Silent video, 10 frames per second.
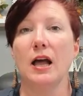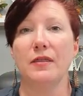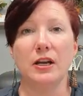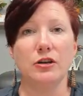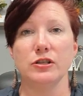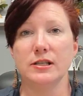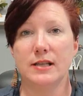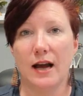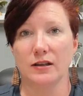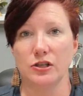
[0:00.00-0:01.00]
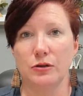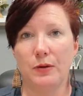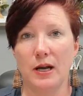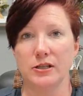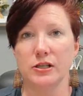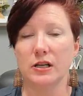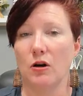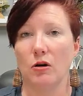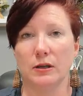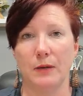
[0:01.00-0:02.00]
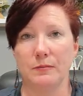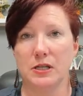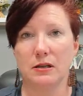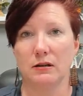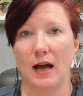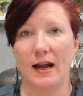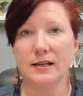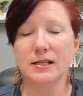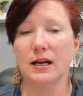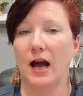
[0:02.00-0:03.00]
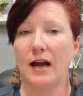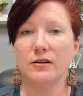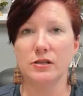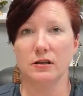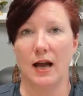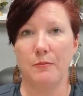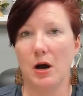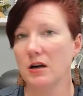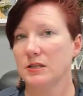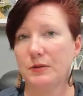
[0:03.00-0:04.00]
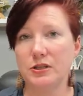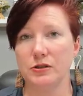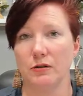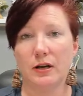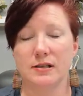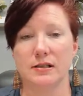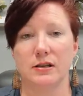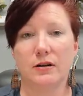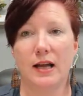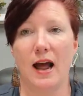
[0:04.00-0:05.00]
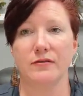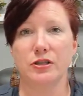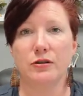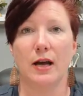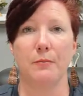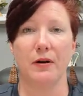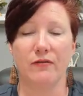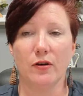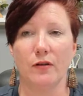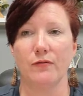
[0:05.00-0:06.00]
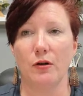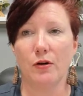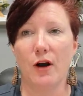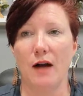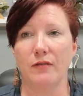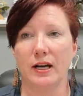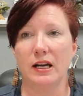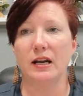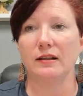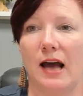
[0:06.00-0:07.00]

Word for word: Then you just stack the two pages and hold them up to the light. I used a light box, but you don't necessarily have to do that. But for the photograph, I needed